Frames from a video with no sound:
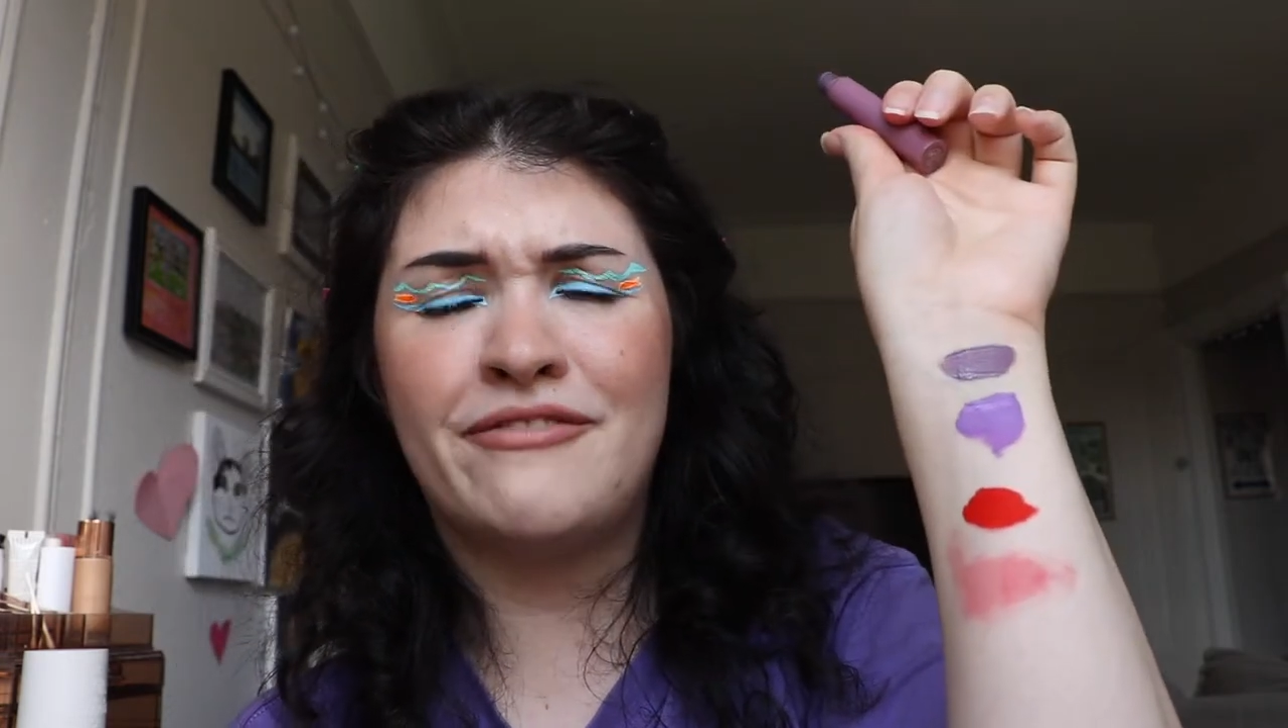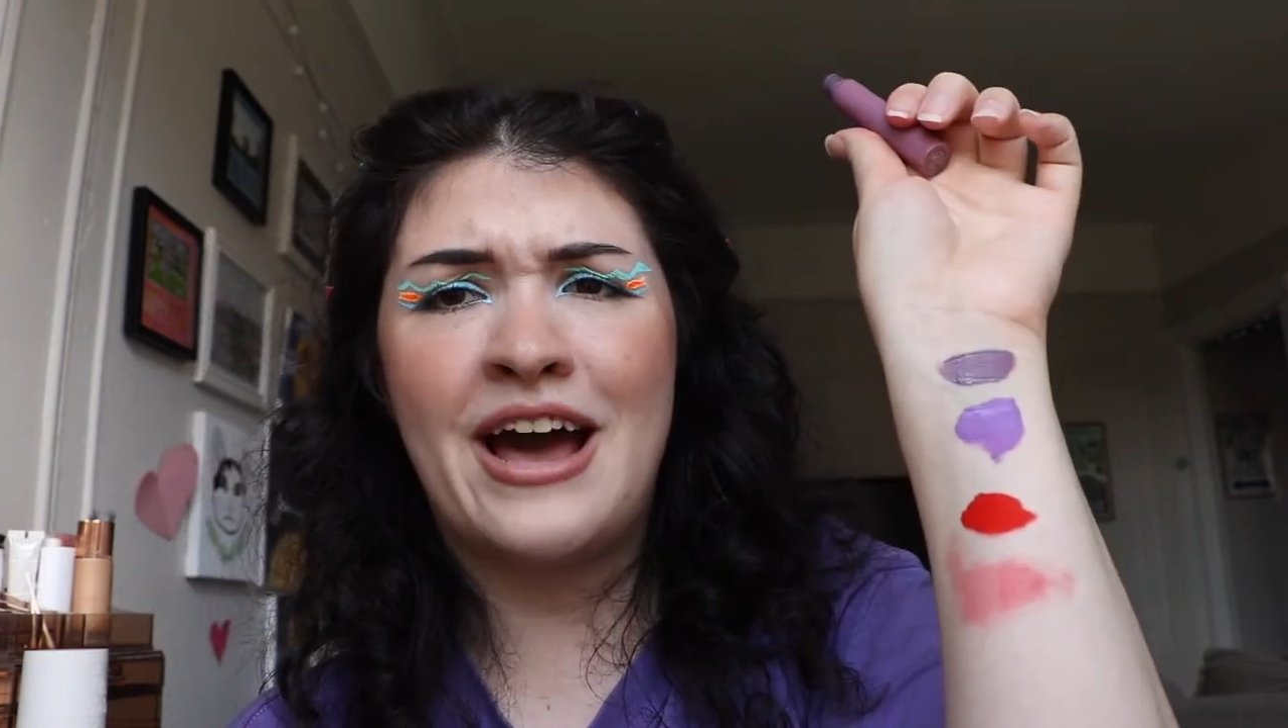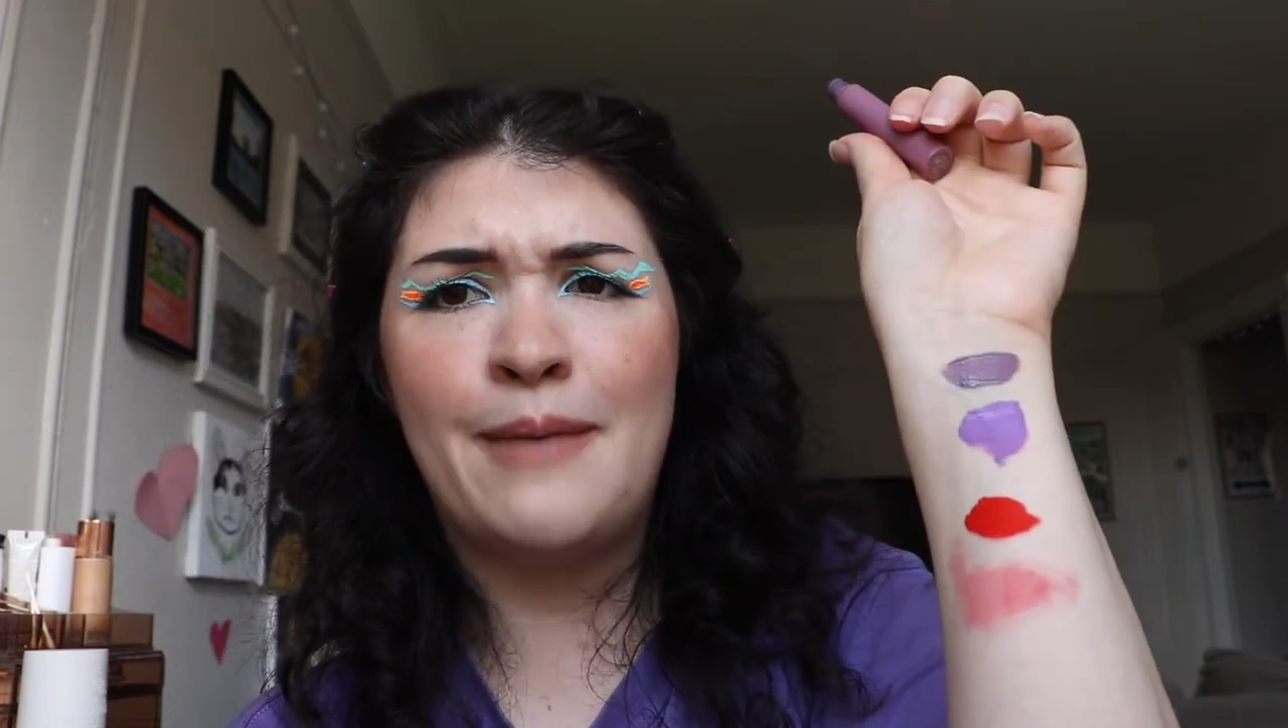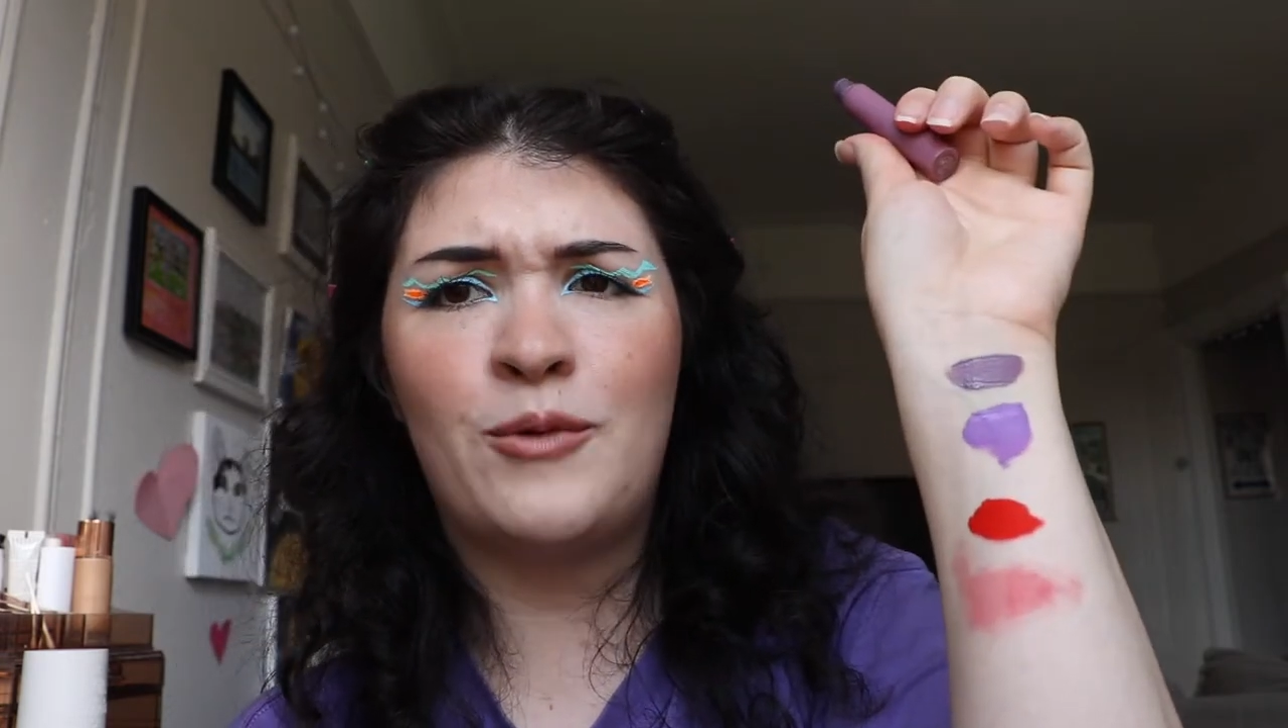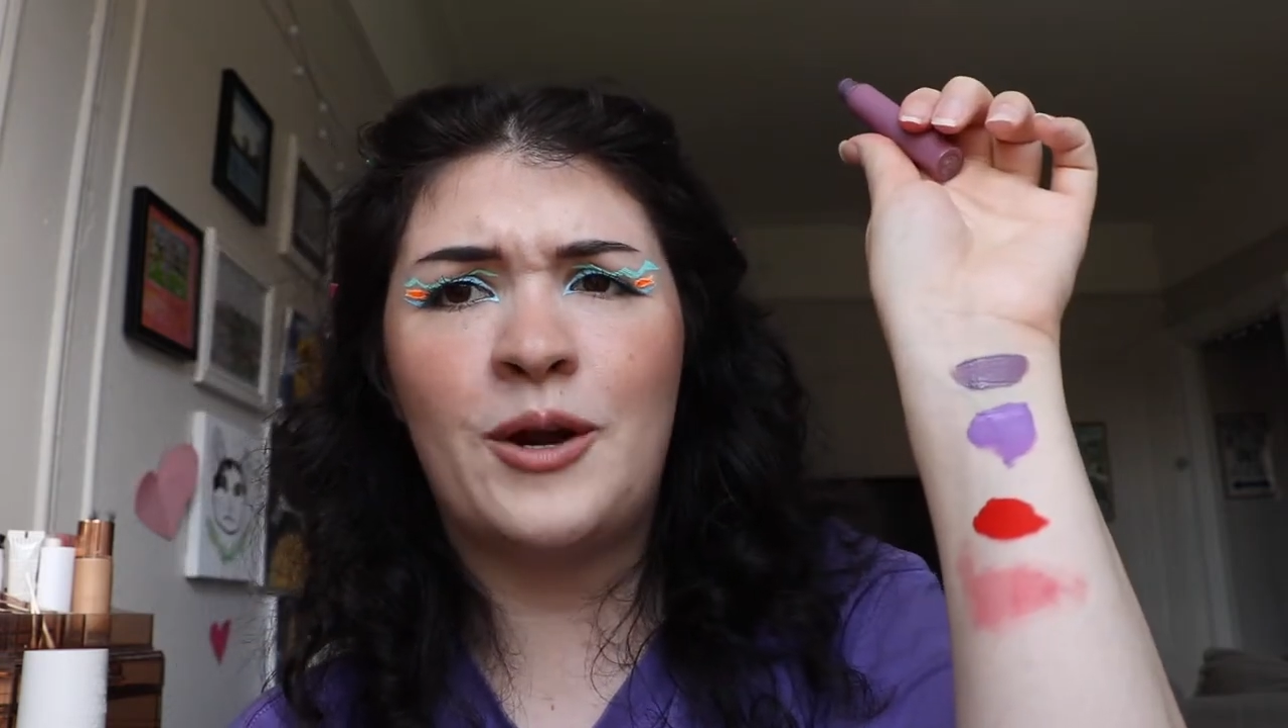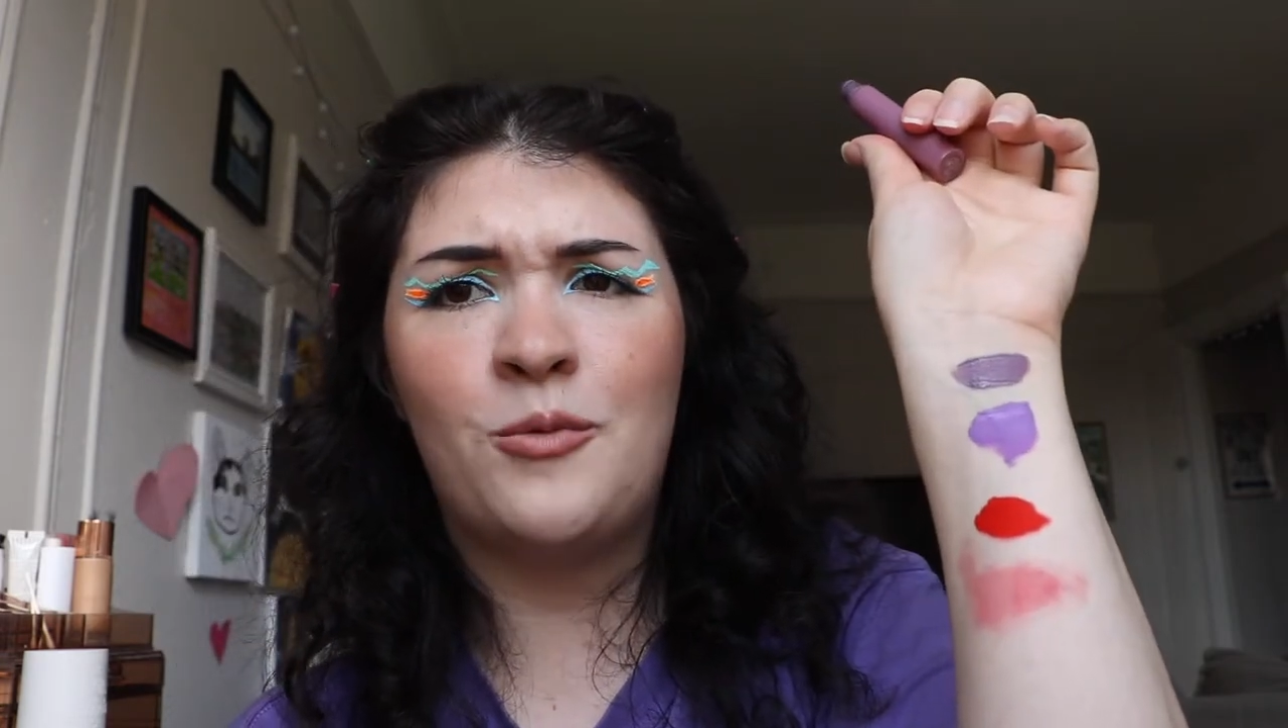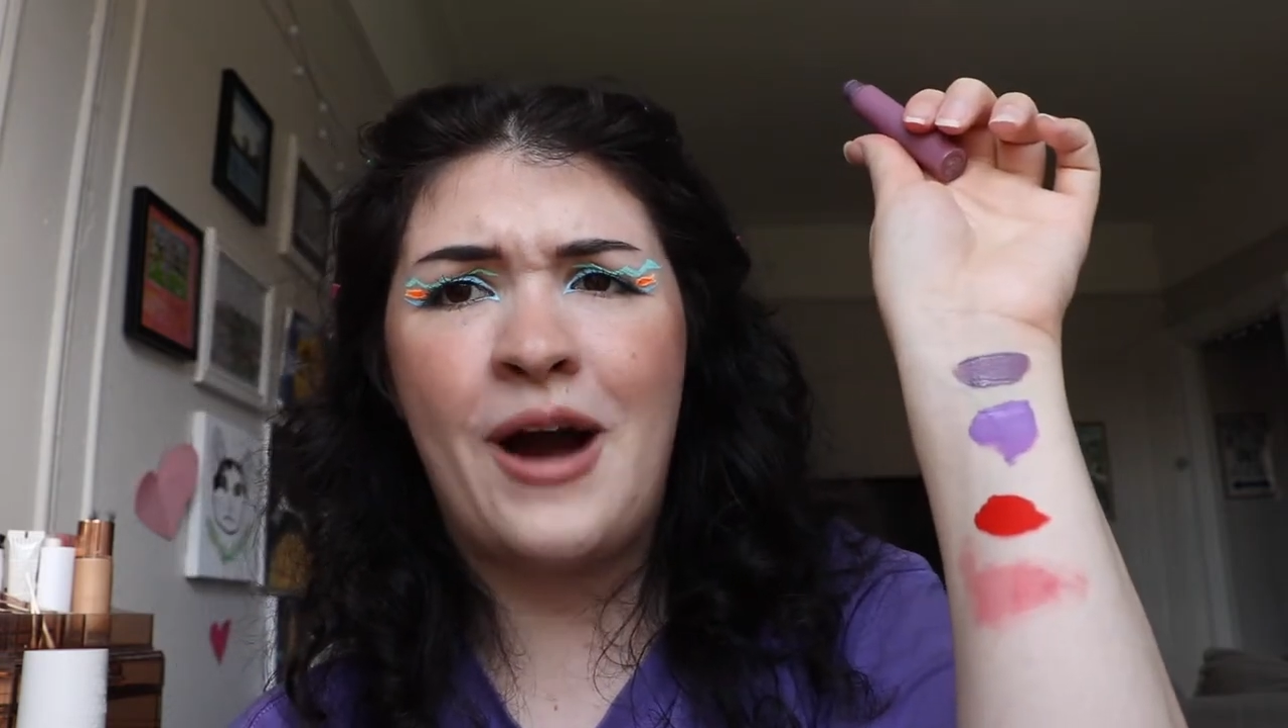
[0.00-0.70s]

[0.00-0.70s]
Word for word: vibrant.